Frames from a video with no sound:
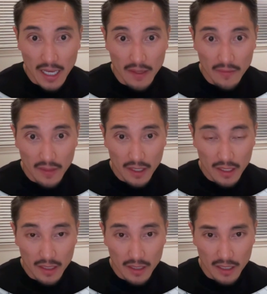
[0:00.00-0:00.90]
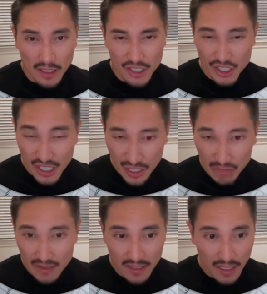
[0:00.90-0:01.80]
and then
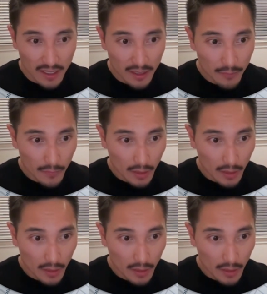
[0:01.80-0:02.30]
Shell Stadium